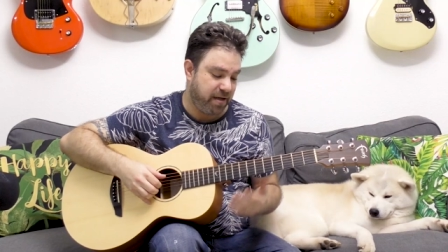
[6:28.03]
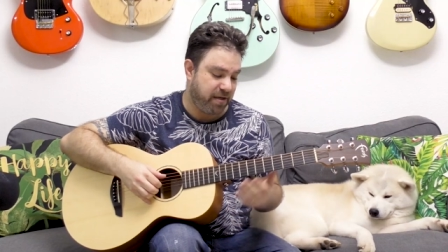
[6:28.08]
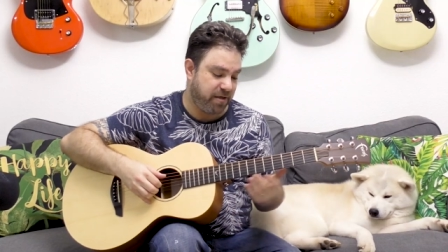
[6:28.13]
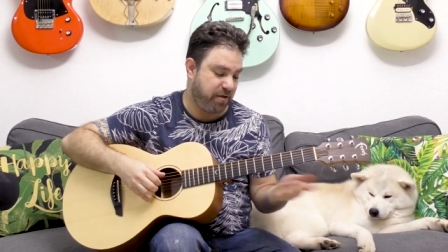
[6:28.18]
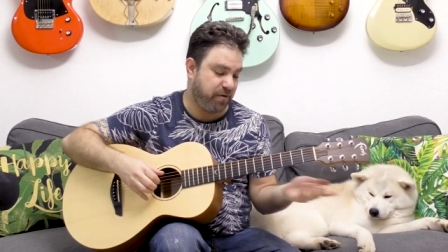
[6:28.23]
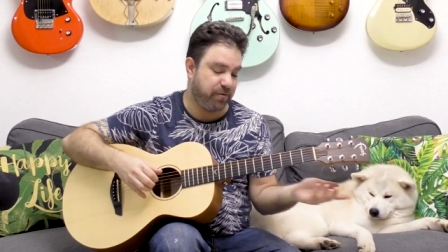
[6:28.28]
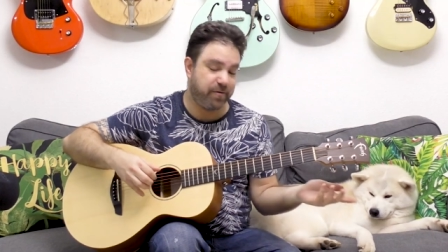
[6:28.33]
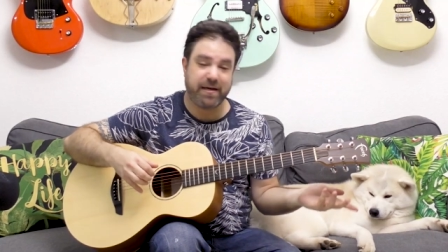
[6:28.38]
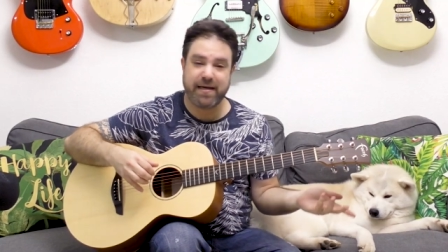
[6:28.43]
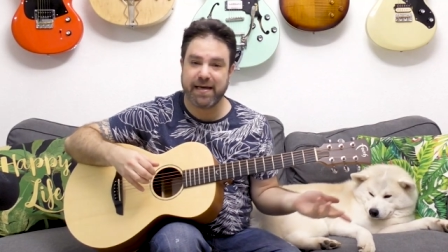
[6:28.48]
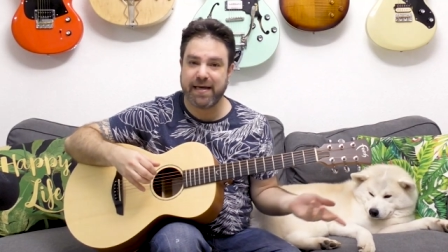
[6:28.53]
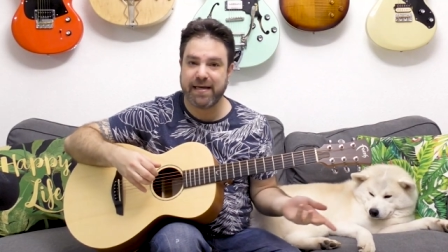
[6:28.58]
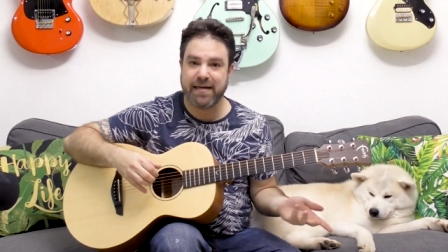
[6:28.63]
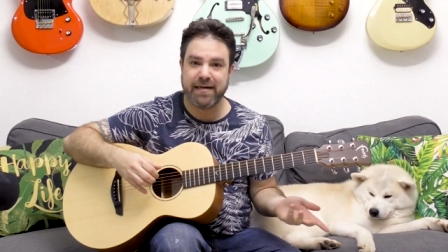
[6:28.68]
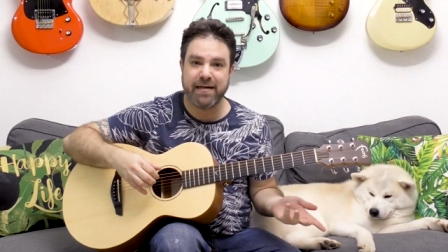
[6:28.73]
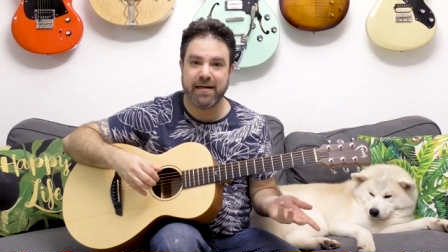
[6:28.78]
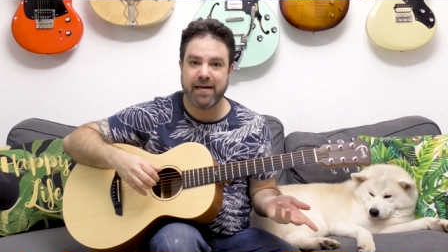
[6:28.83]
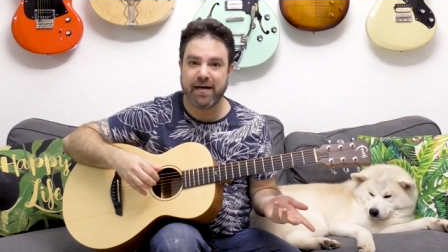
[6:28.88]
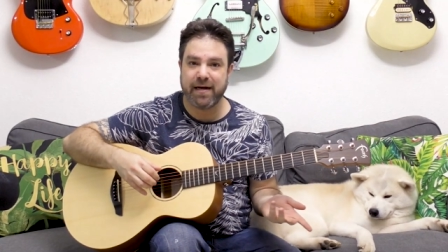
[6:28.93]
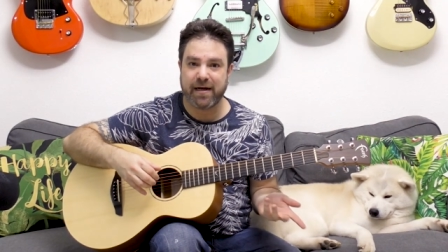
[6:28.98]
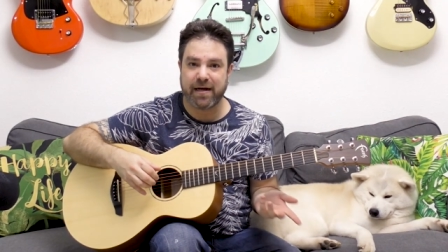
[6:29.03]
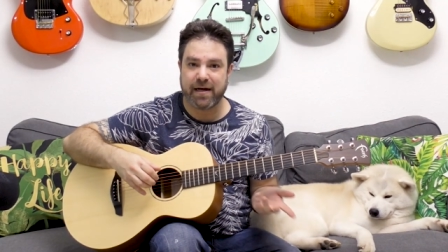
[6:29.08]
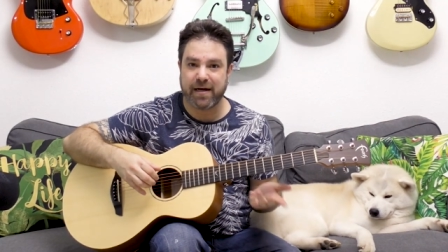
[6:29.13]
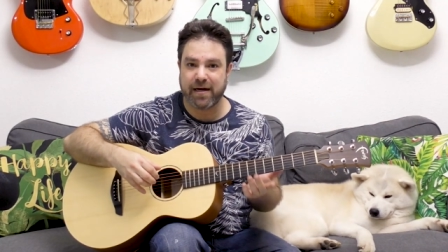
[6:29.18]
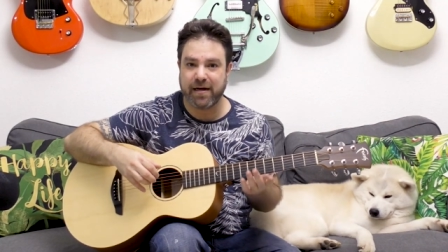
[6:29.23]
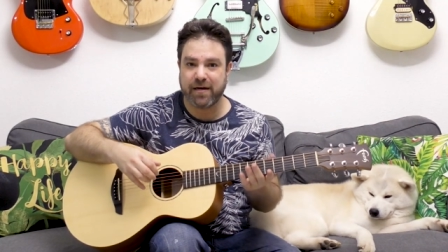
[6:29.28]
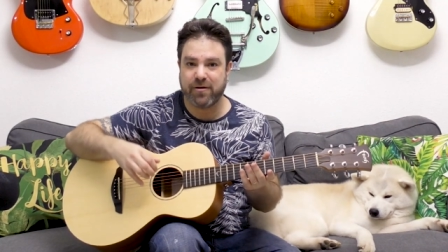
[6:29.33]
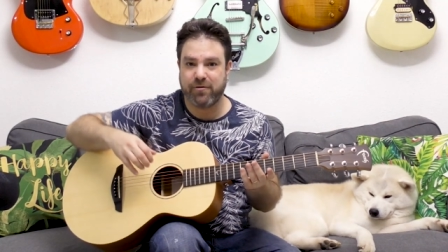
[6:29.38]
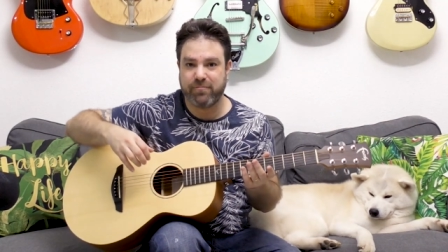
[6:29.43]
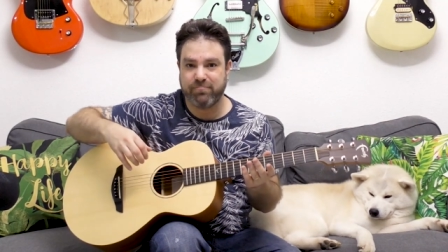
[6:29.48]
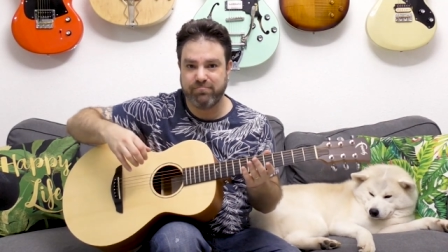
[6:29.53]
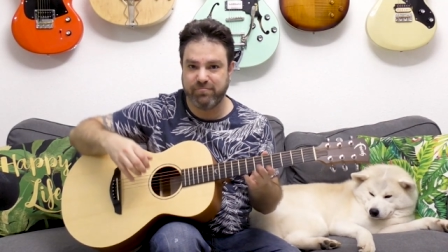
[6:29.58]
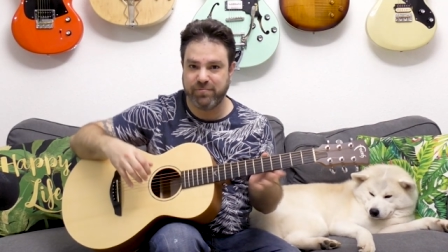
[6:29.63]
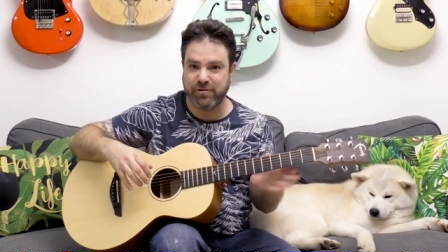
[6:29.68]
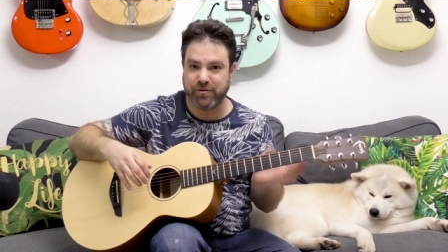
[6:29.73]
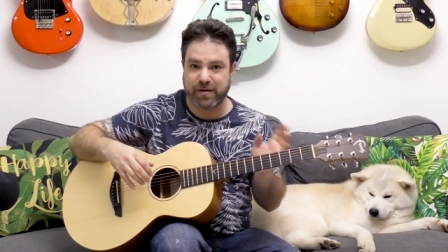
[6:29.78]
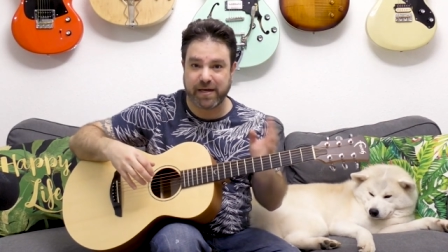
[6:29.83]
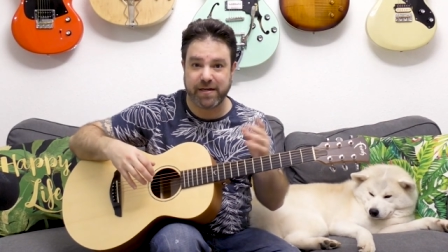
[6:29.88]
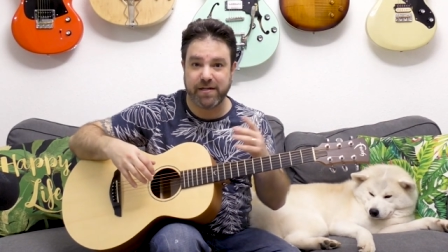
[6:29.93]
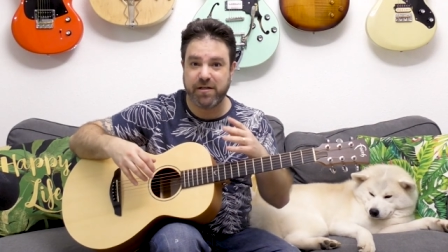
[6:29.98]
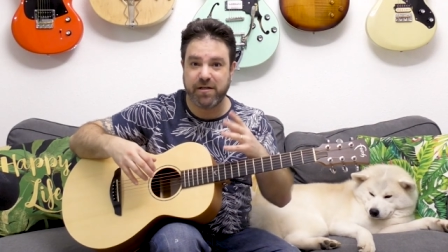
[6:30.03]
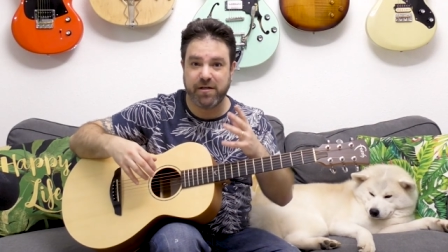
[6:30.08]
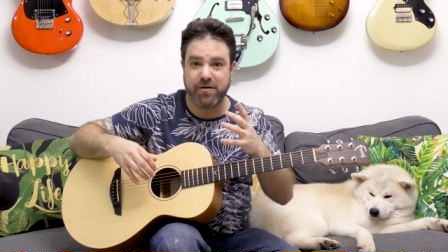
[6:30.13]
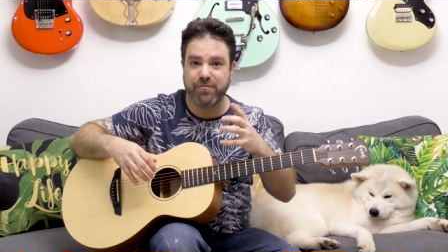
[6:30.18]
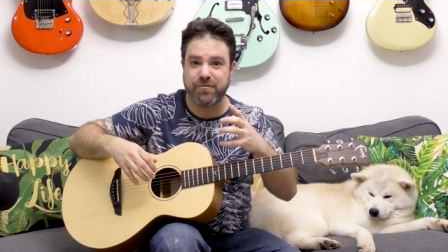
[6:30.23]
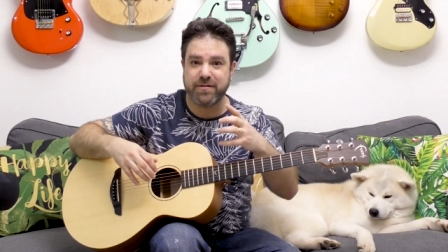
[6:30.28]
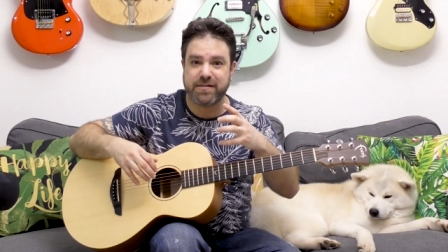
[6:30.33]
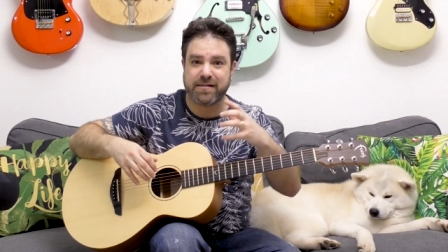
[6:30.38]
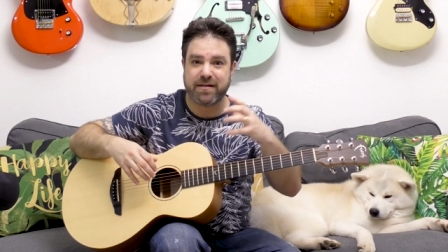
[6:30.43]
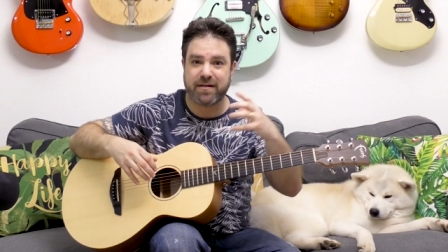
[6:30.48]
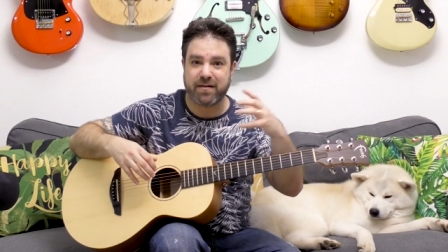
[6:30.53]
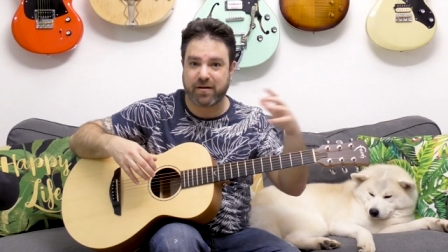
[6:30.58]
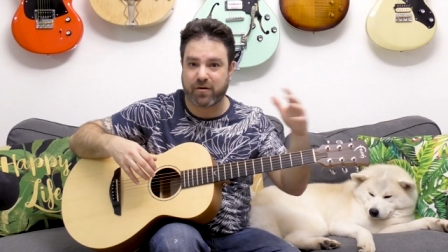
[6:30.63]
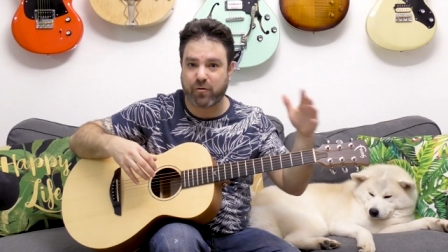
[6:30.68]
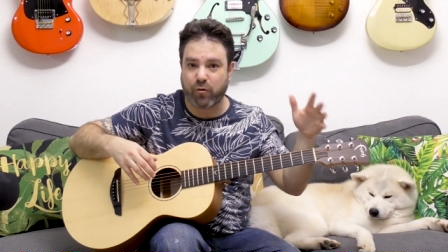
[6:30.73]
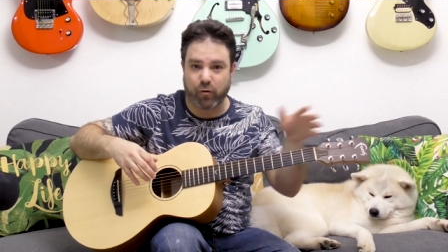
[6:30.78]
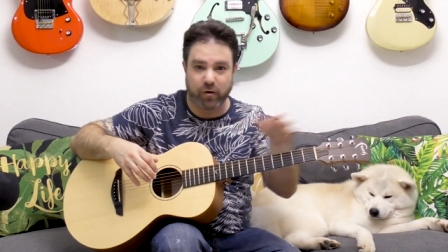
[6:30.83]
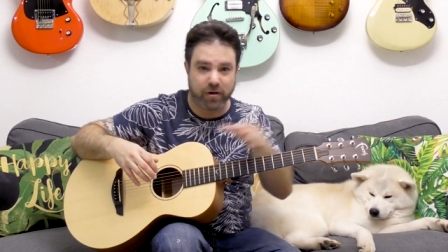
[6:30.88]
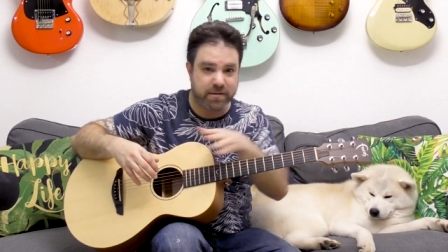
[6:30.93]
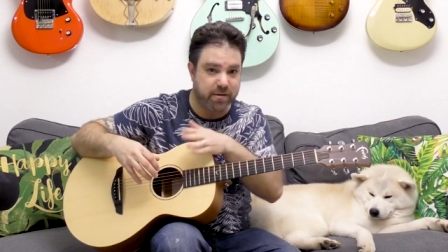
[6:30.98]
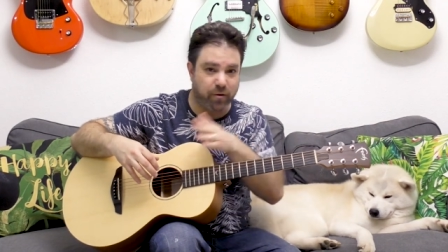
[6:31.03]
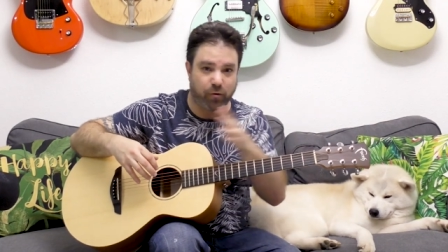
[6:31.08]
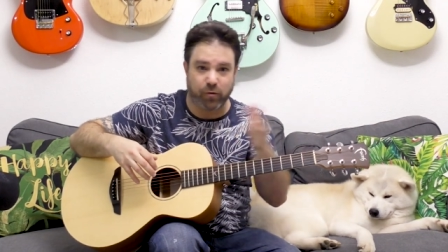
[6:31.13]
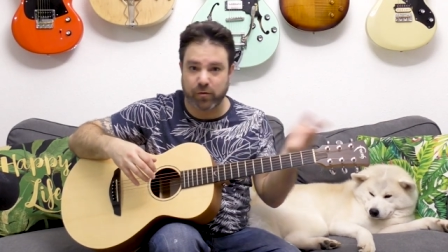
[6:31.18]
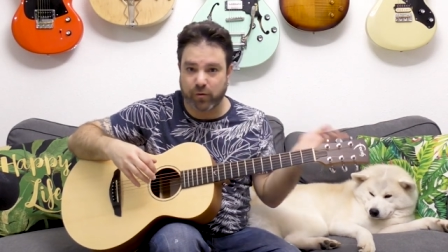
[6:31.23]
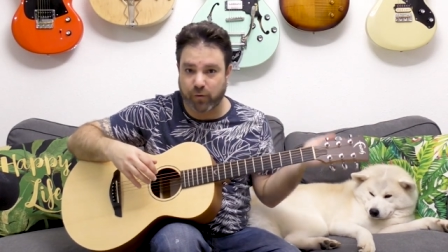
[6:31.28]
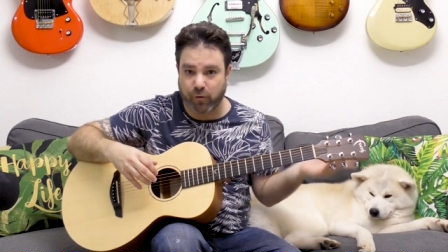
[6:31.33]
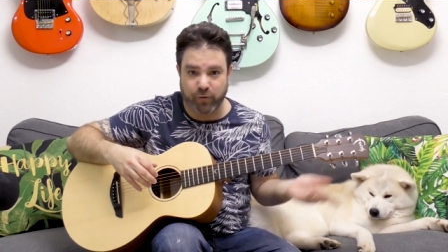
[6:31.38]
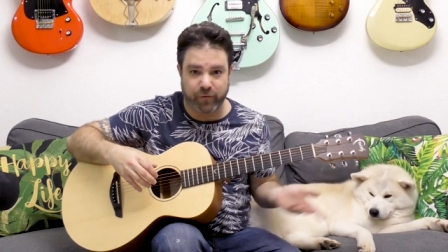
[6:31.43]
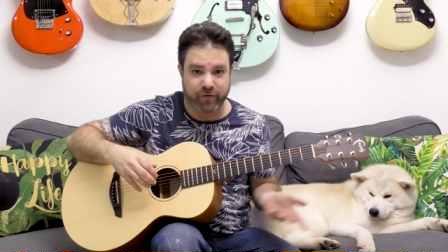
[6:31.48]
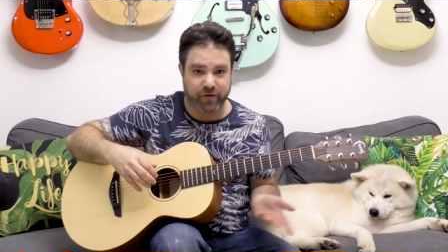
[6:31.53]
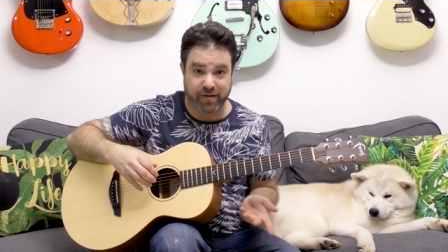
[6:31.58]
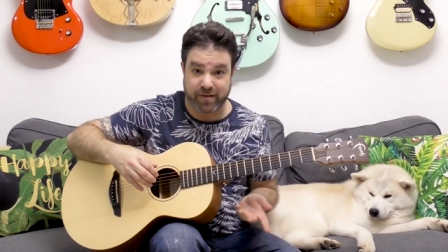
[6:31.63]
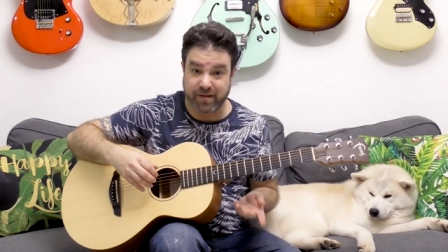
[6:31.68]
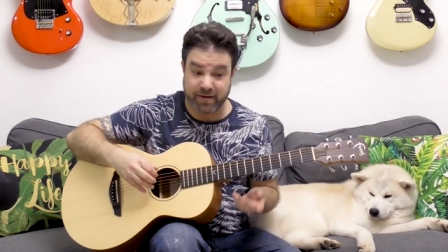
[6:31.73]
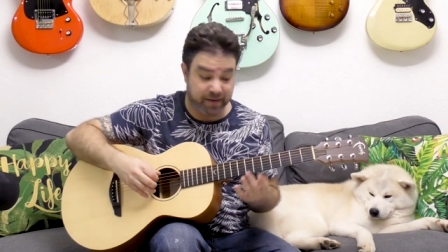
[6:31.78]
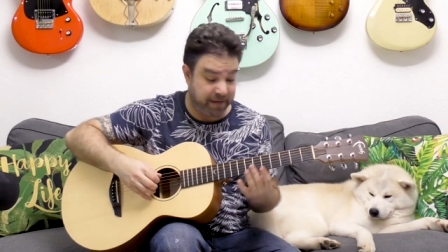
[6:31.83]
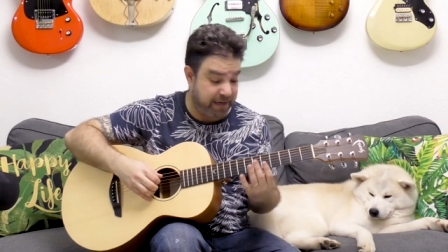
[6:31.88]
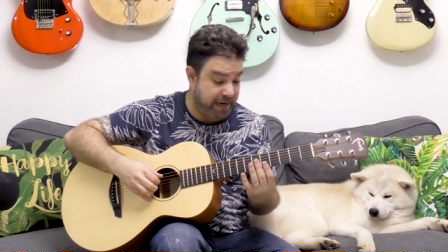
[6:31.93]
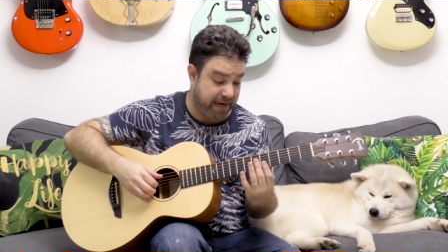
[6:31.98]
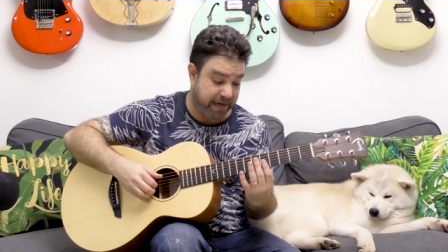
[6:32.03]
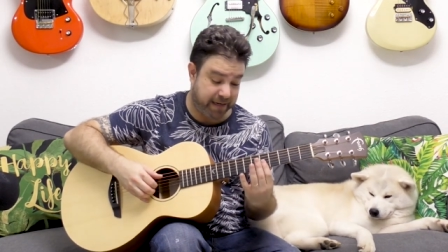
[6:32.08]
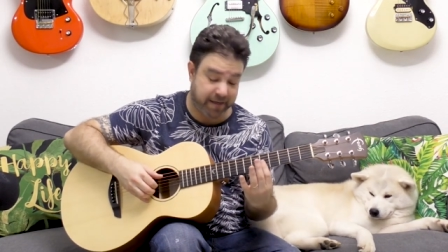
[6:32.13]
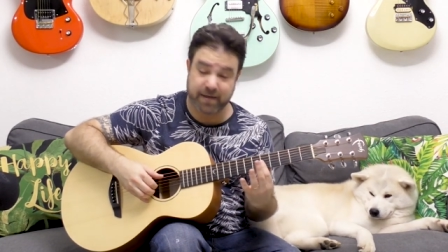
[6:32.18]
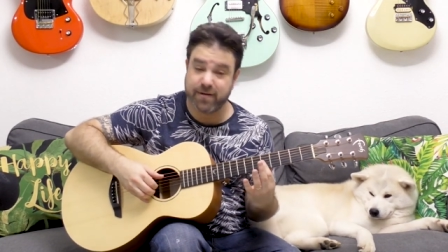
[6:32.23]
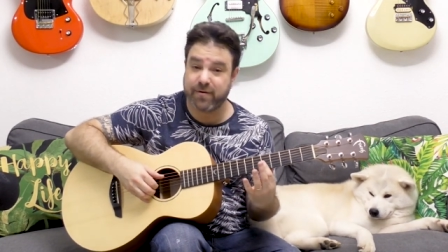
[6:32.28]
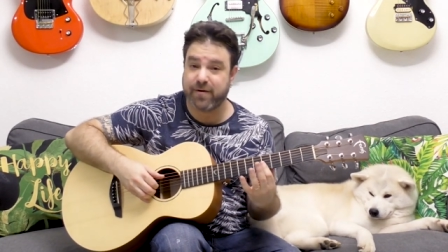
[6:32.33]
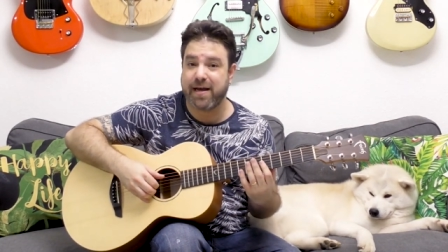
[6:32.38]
You can uh, you can use the chords all over the neck.